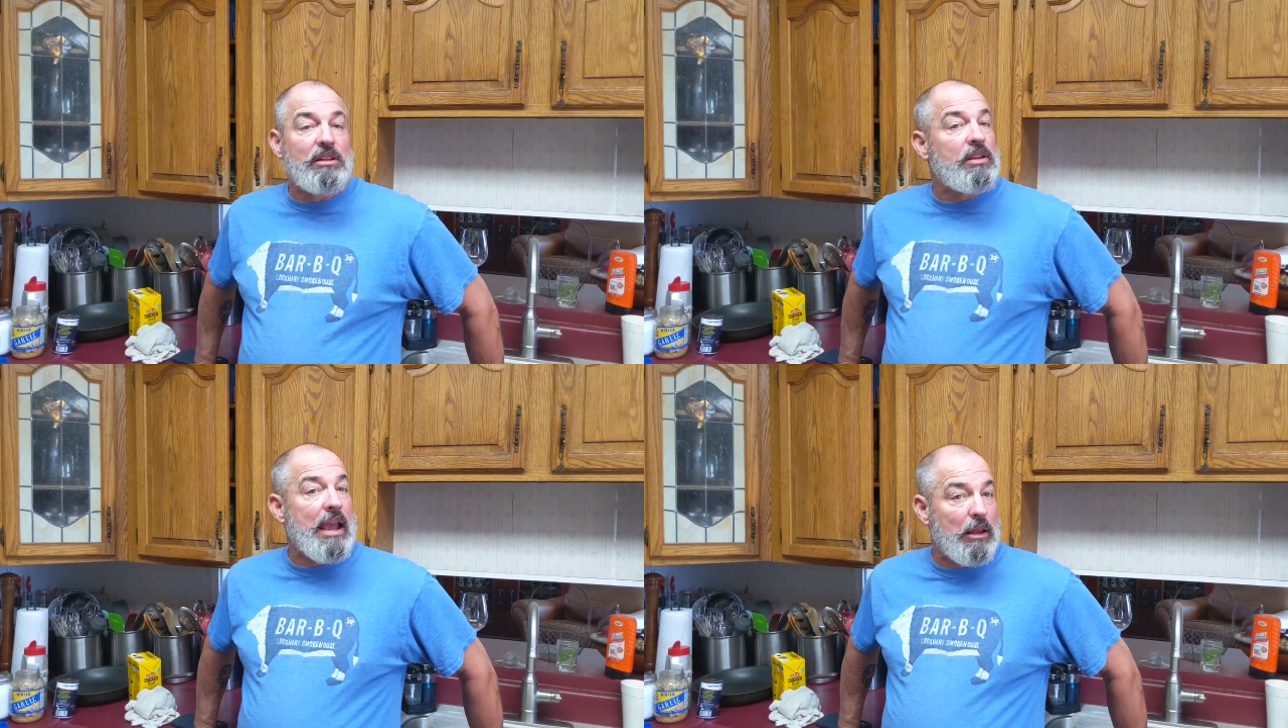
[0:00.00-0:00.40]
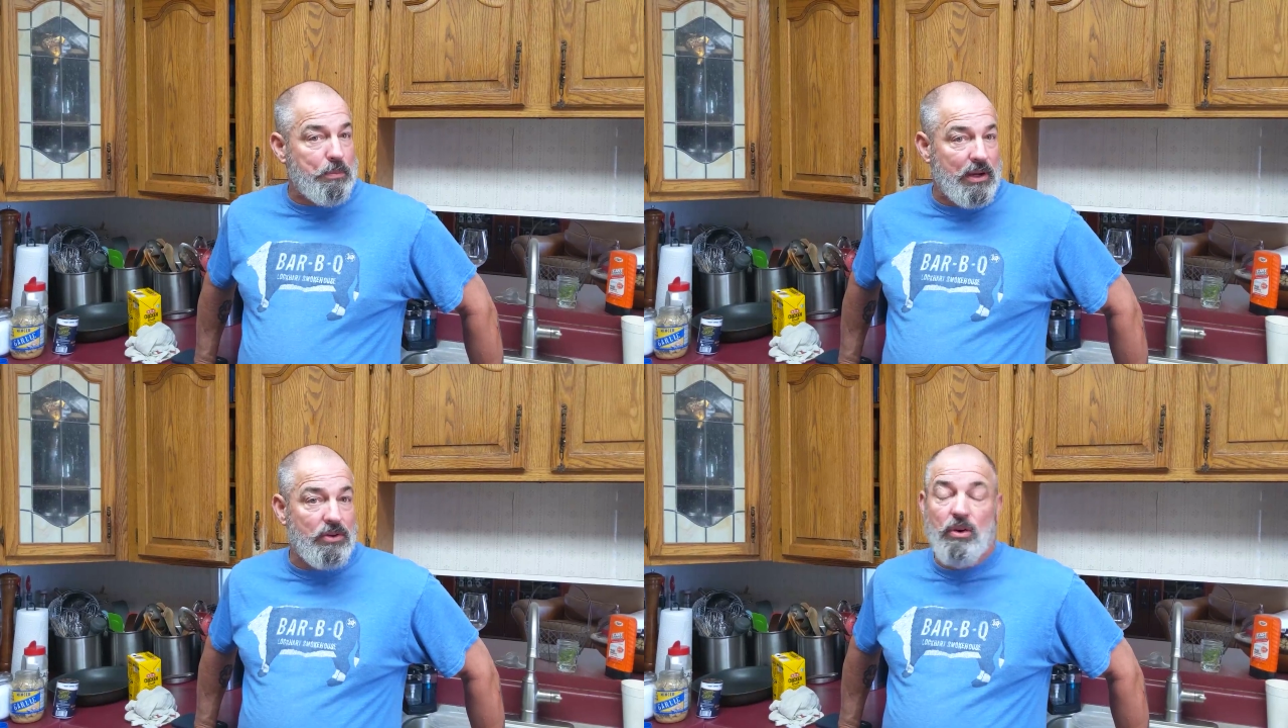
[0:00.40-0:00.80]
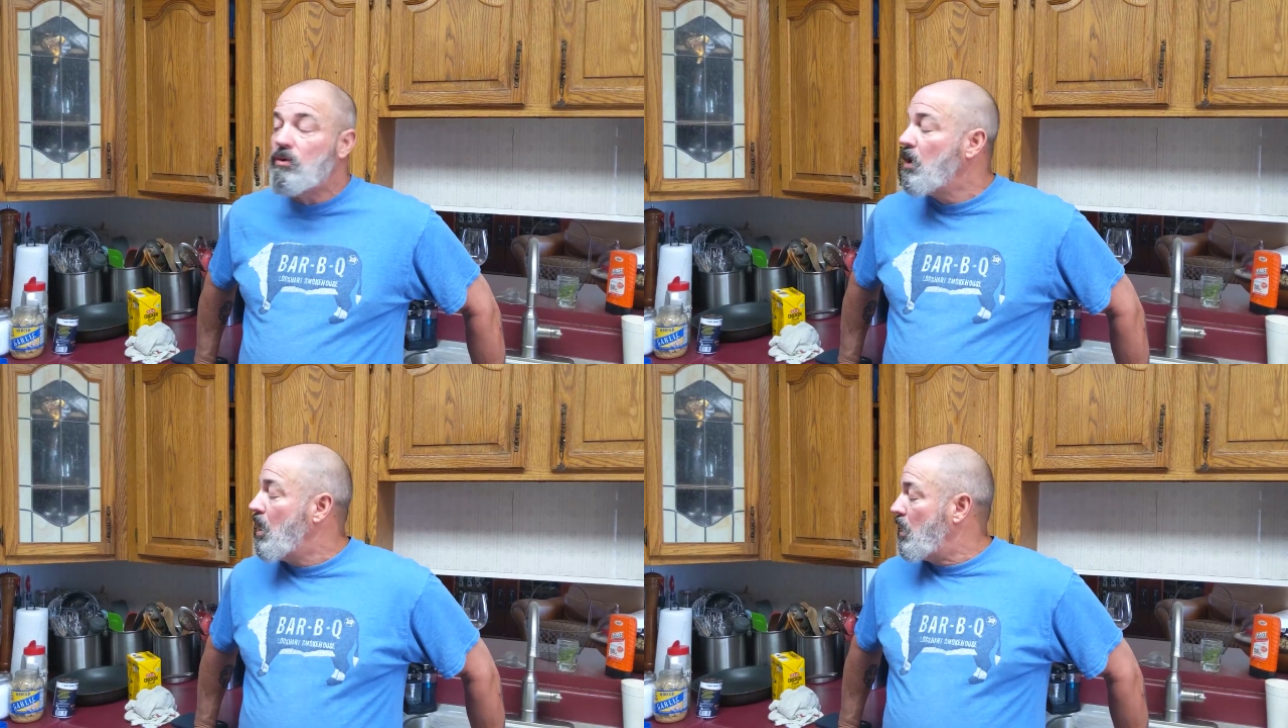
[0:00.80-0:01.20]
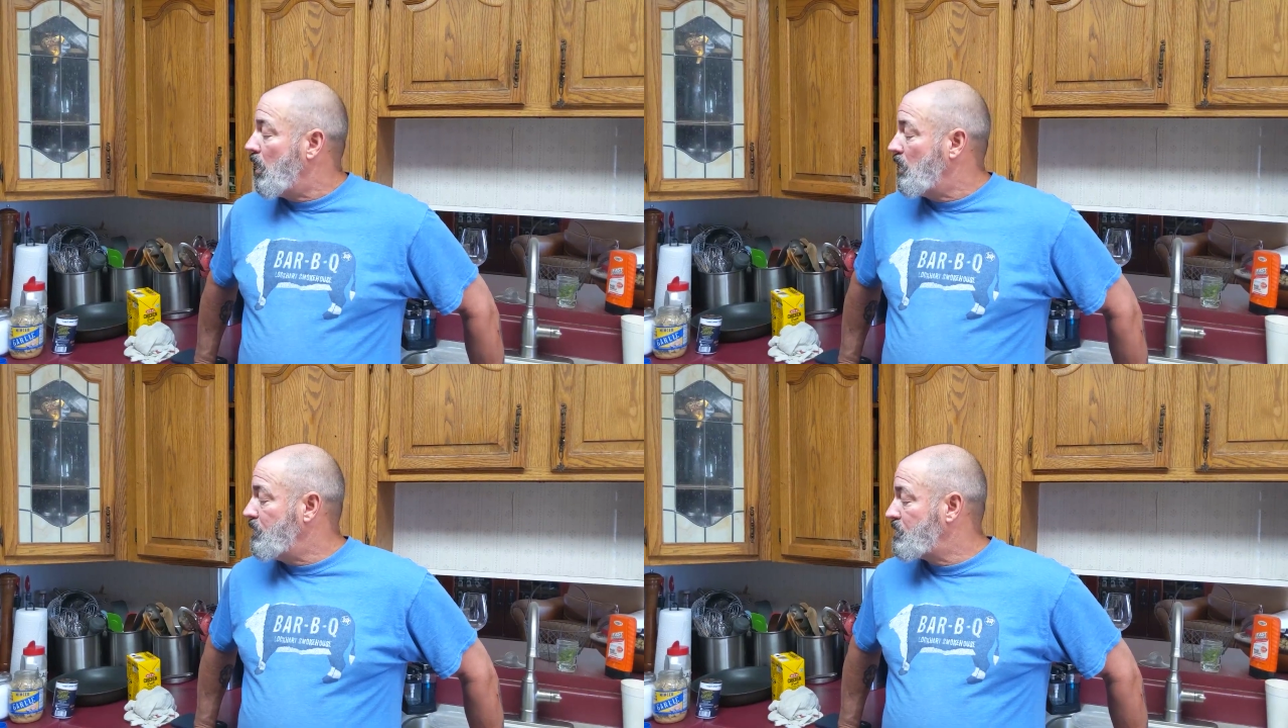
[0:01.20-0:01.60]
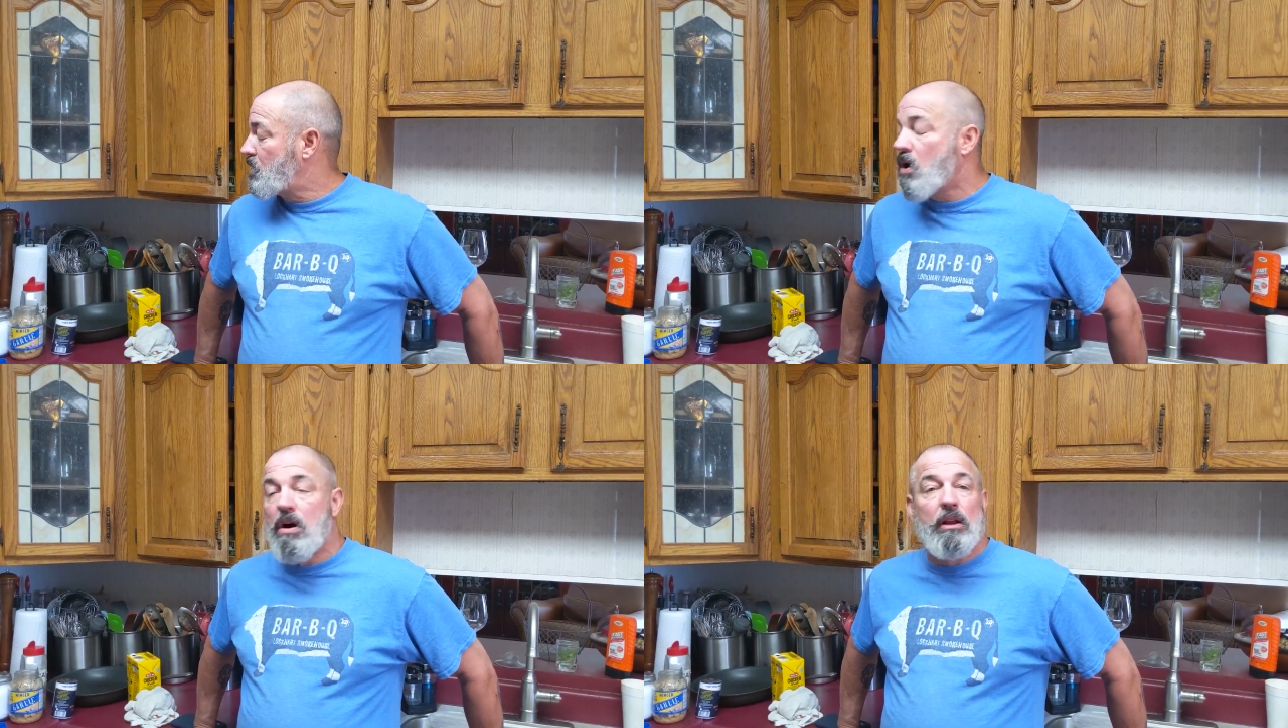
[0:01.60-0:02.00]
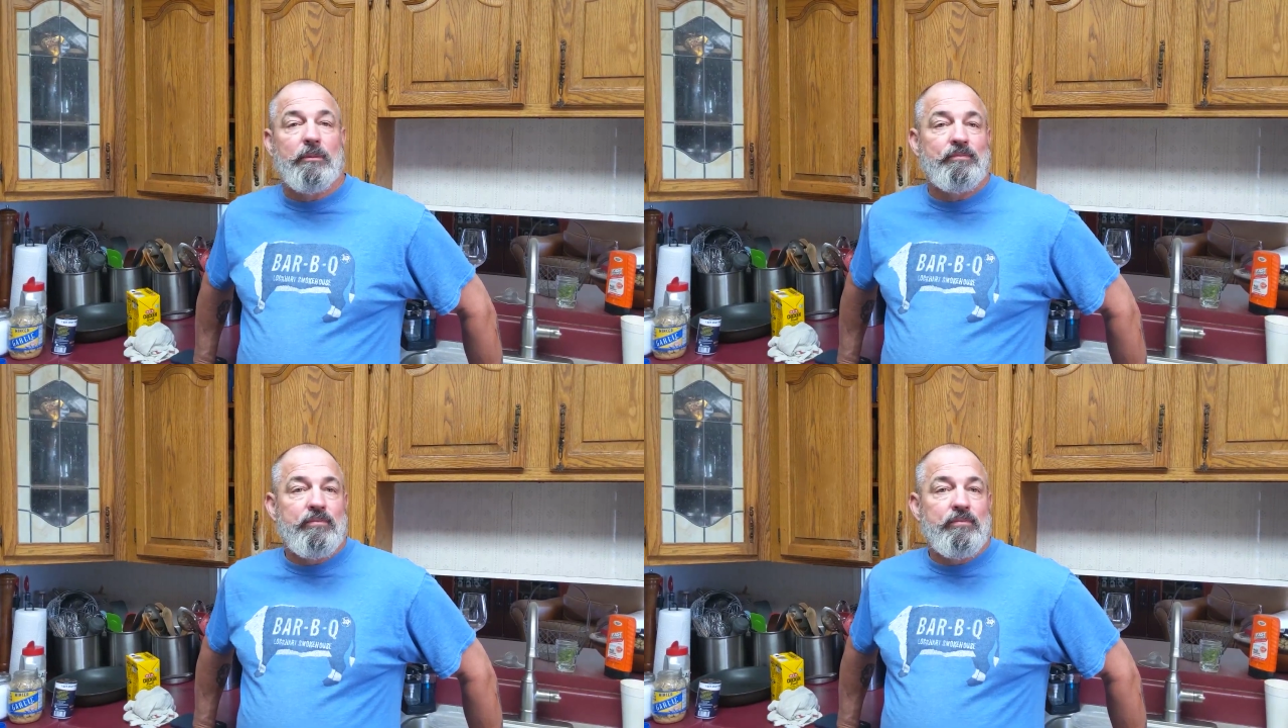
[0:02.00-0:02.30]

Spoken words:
little jalapeno, onions, garlic,